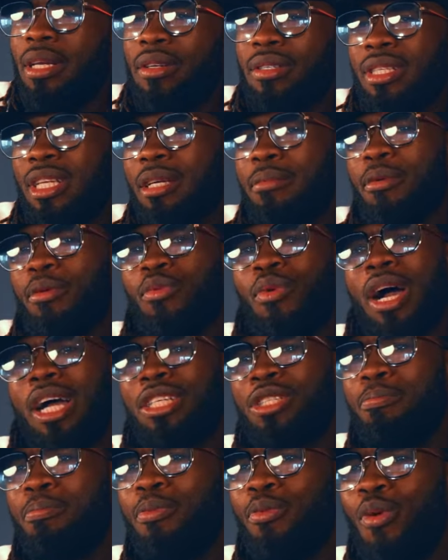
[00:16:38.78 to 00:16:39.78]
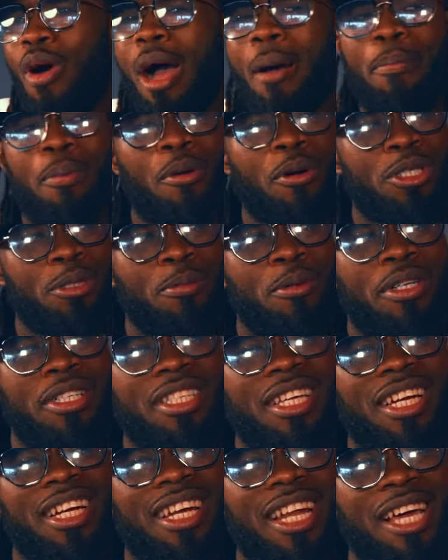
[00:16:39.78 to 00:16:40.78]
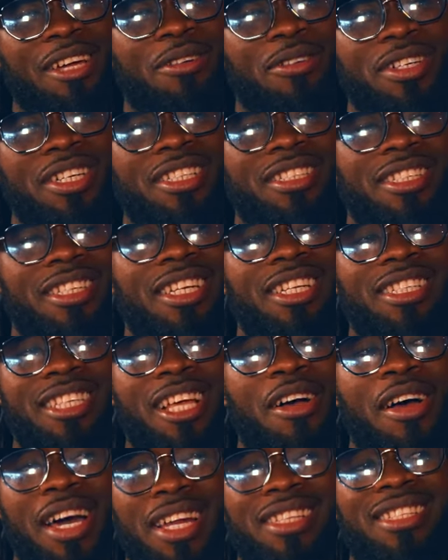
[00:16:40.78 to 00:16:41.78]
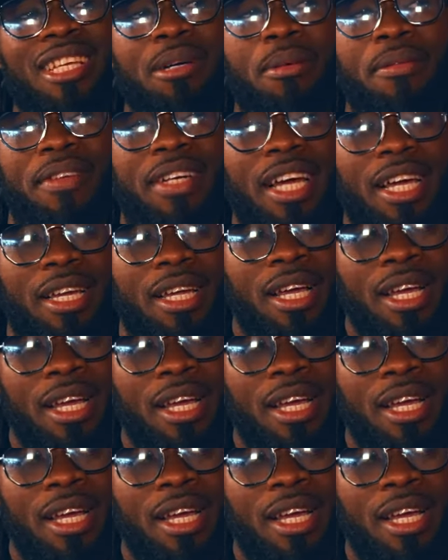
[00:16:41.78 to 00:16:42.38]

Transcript: he was like, but why, why Porsche boy is gonna light on this in his house at this time of the night?